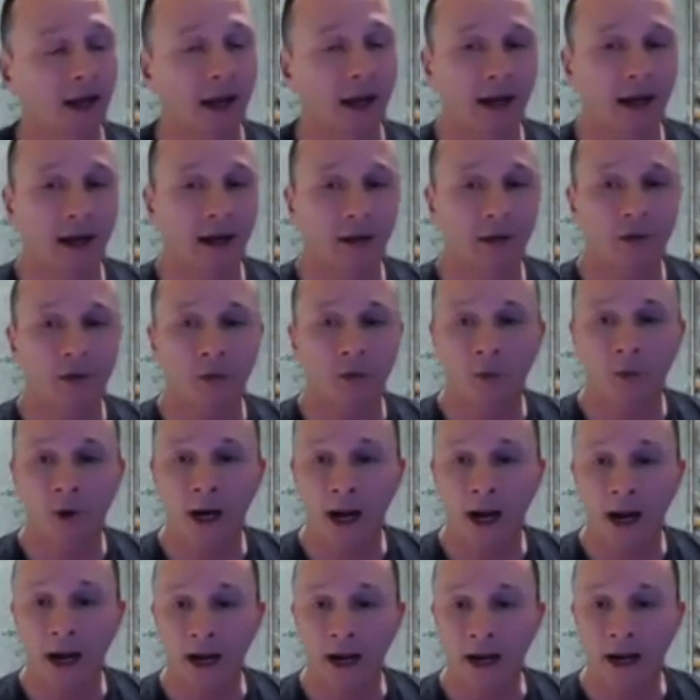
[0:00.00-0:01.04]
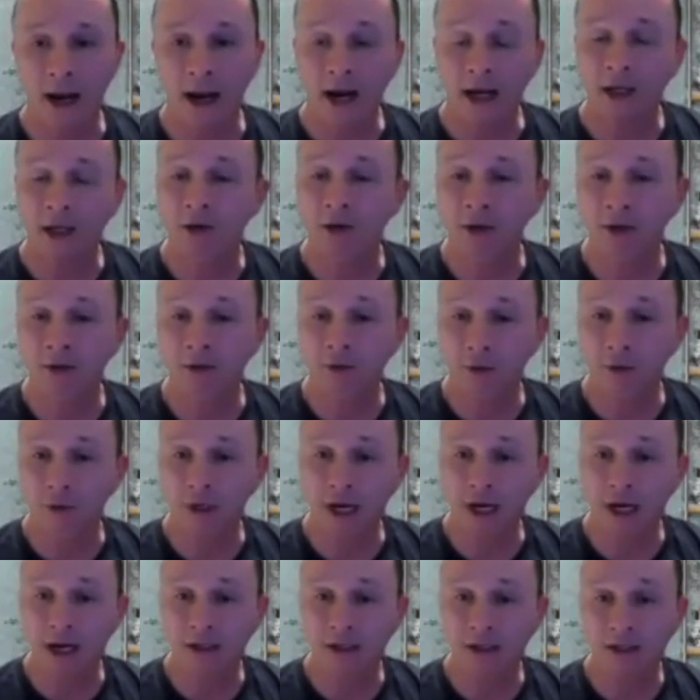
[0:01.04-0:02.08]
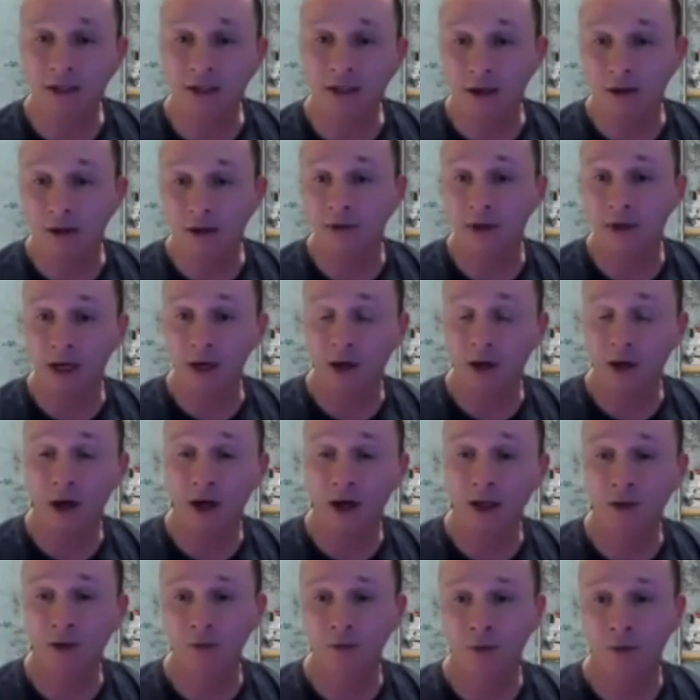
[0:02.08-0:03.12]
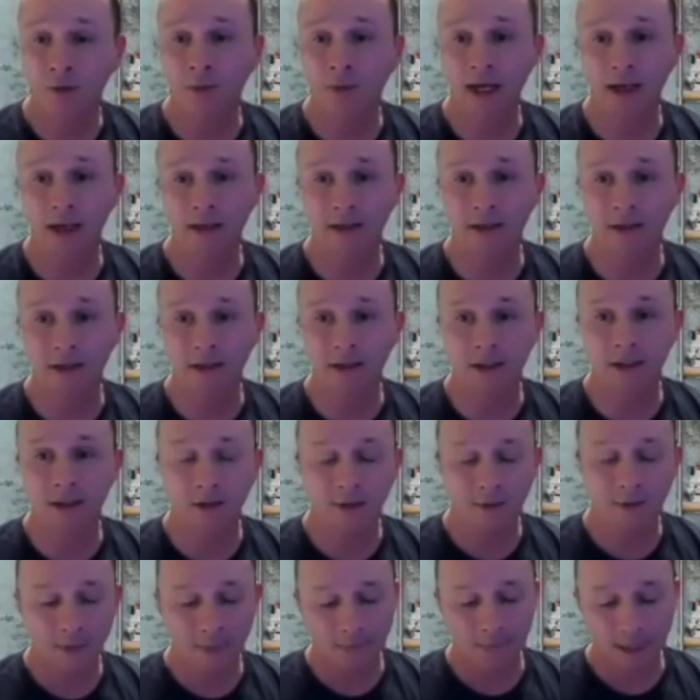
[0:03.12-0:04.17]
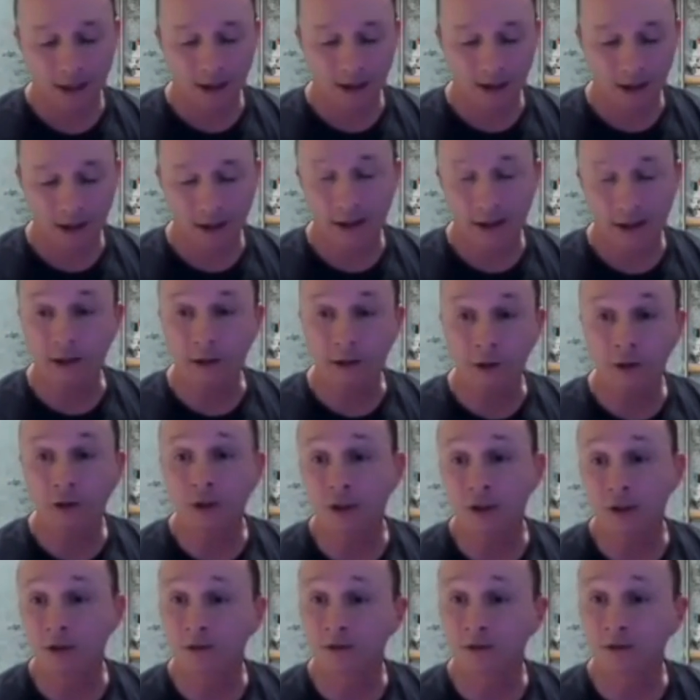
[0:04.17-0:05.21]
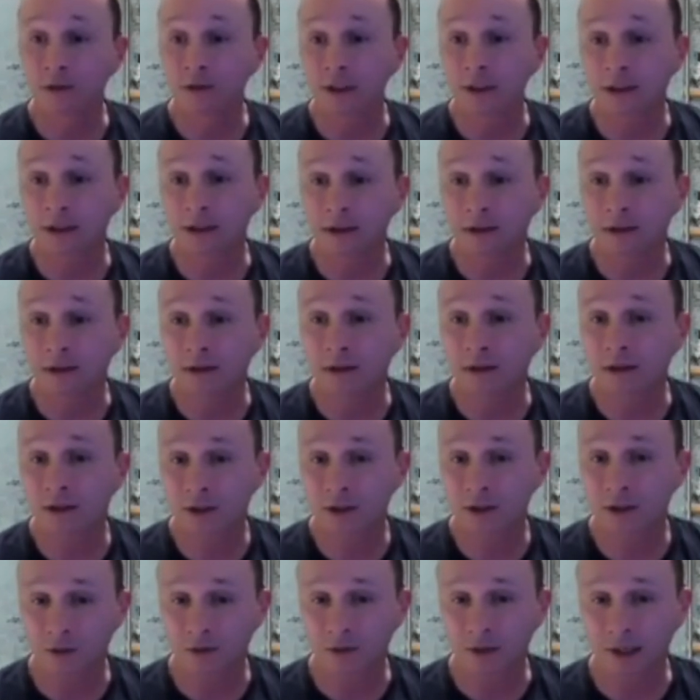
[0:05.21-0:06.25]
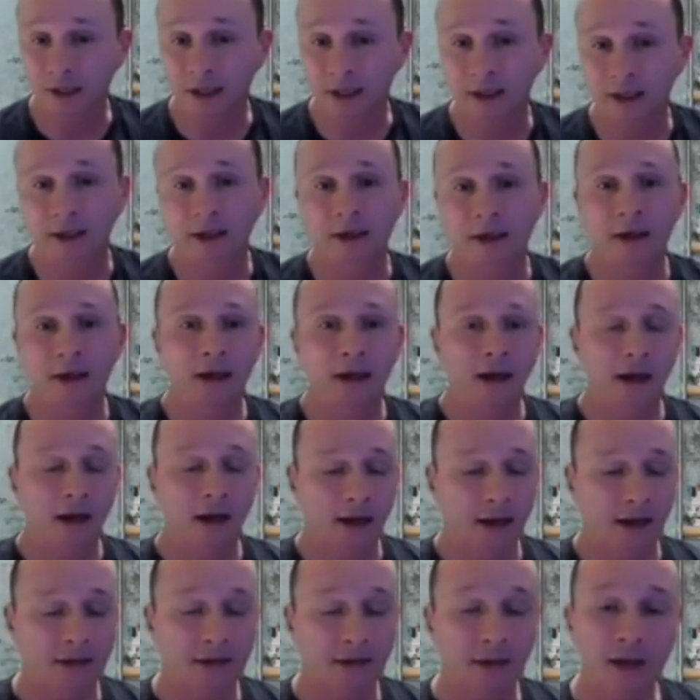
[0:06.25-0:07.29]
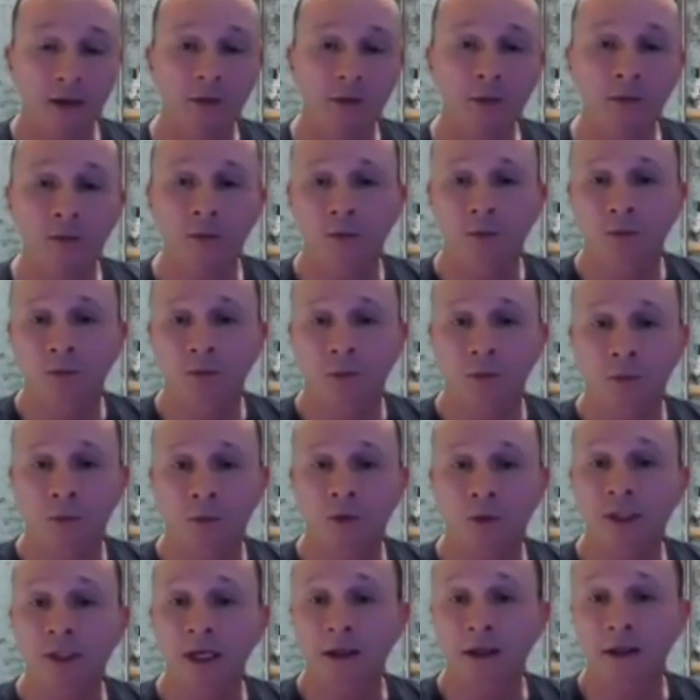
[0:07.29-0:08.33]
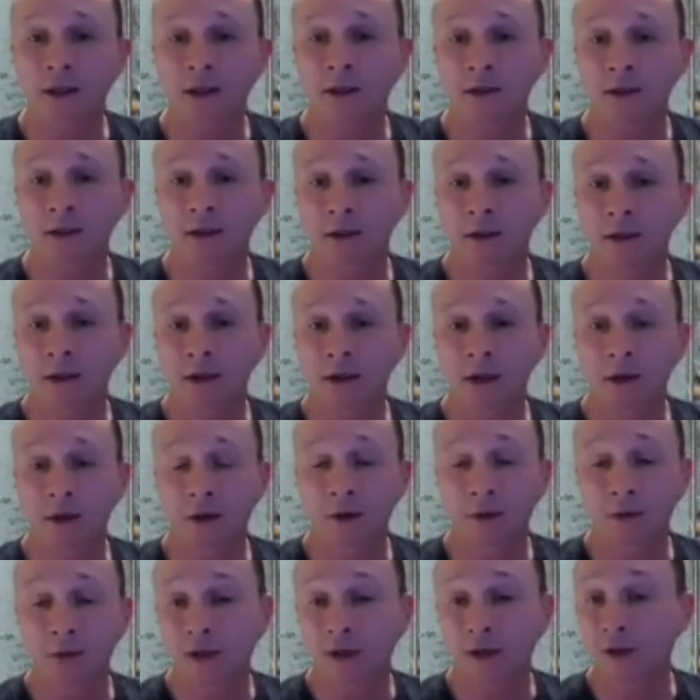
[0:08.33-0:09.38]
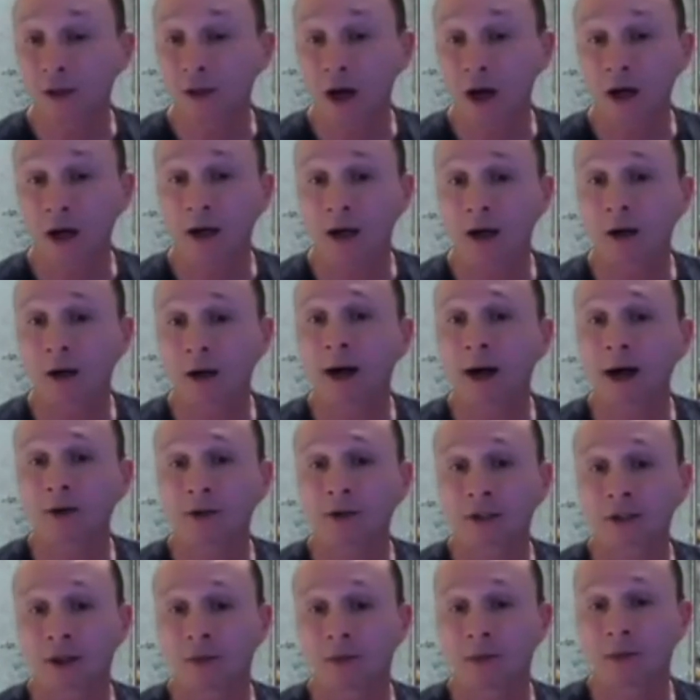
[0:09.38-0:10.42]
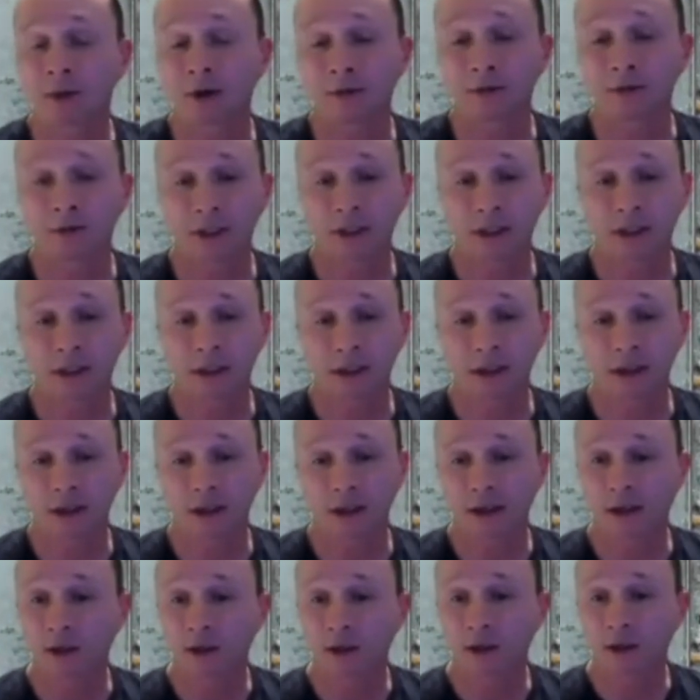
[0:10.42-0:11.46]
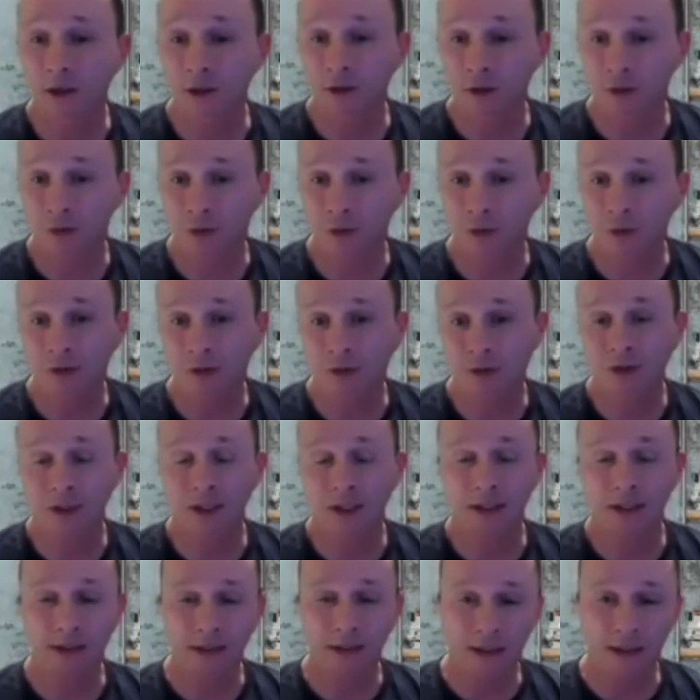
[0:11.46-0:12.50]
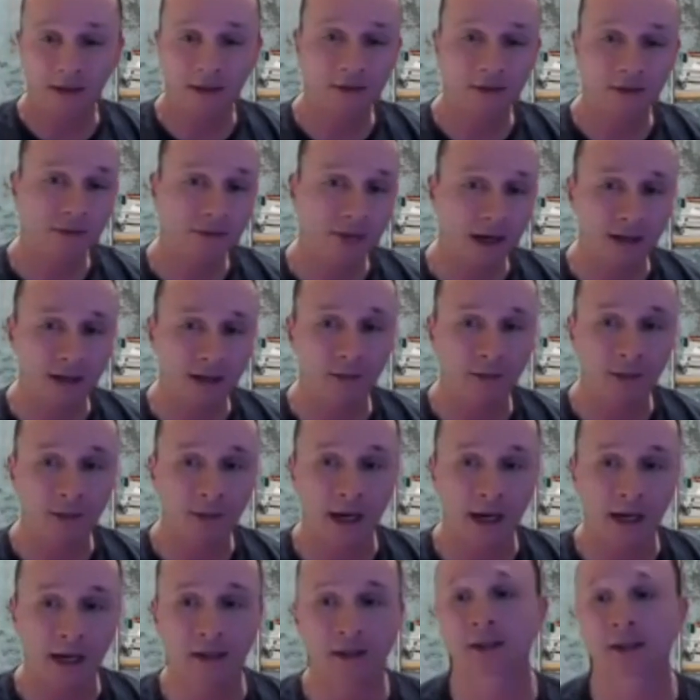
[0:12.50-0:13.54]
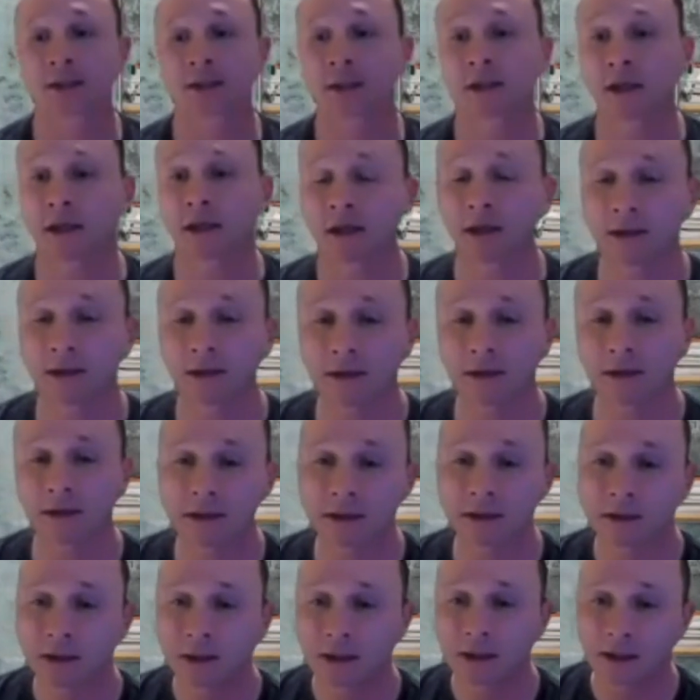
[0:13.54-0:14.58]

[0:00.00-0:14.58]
and why accurate forecasting of that cost remains elusive in Snowflake. Then we'll take or rather talk about some of the current tools like native, out-of-the-box, and